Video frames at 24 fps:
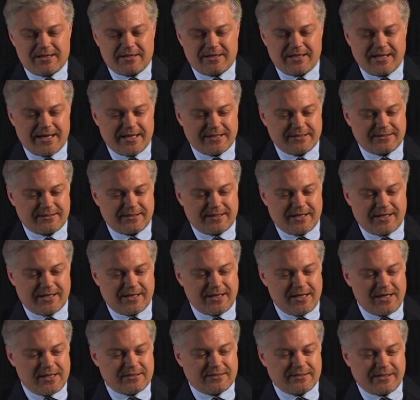that
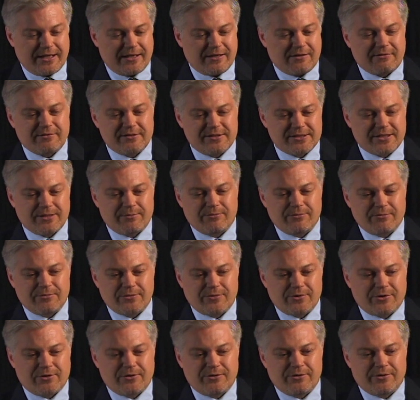terrorism
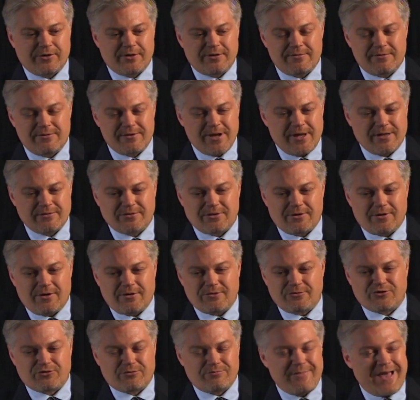could
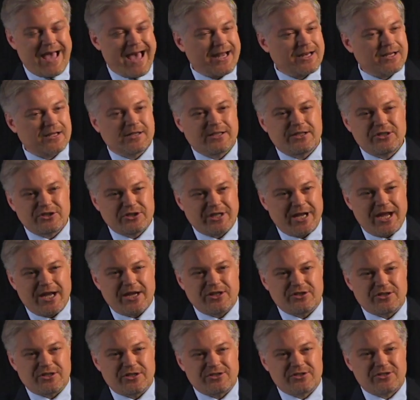dramatically
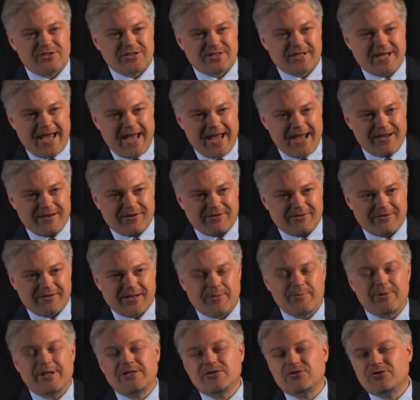change in scale.
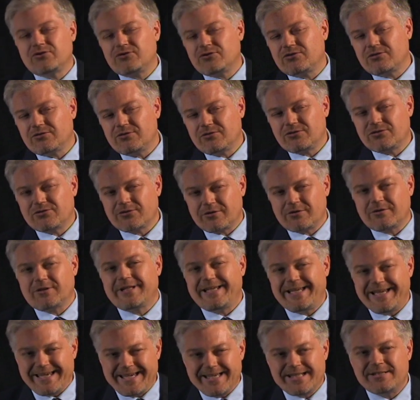I mean,
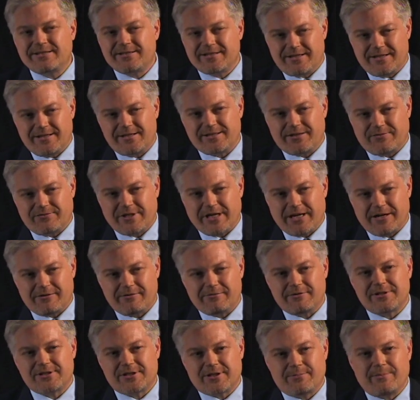certainly incidents of
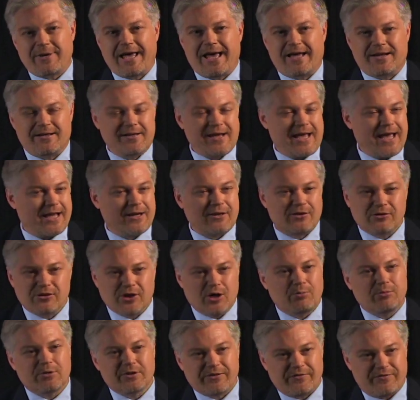terrorism had
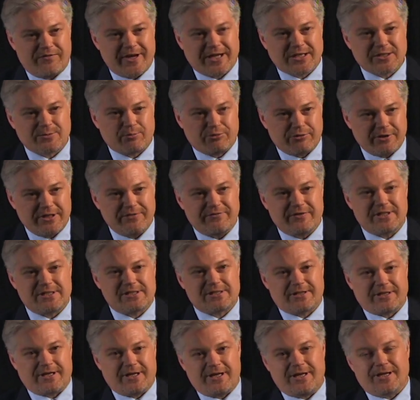global effects
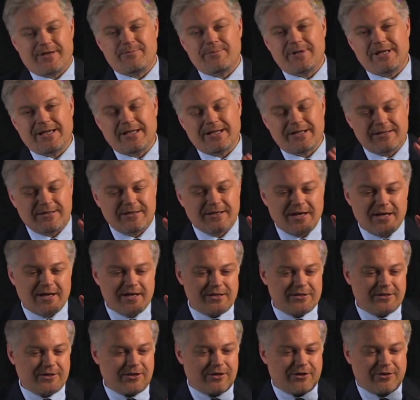previously. I mean,
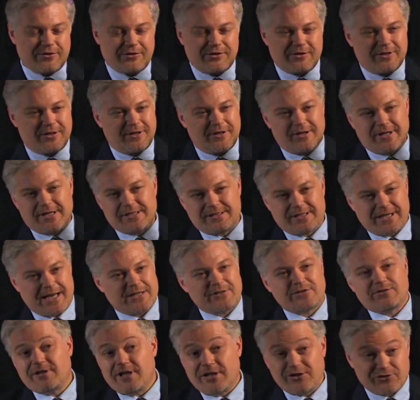you know, the
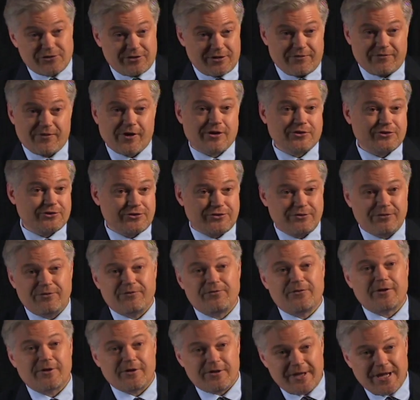assassination of Archduke
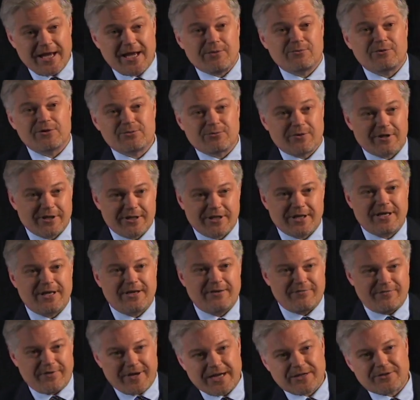Ferdinand was one of the
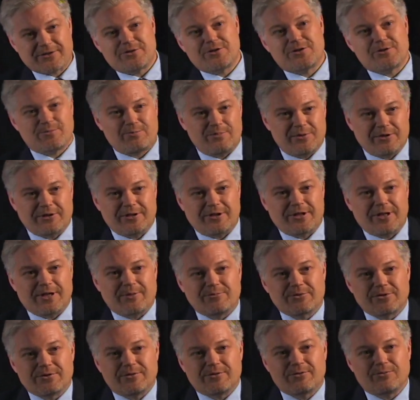key factors building
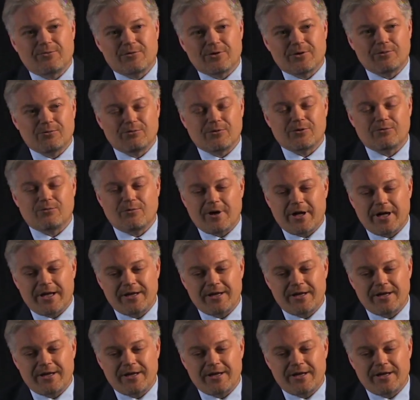up to World War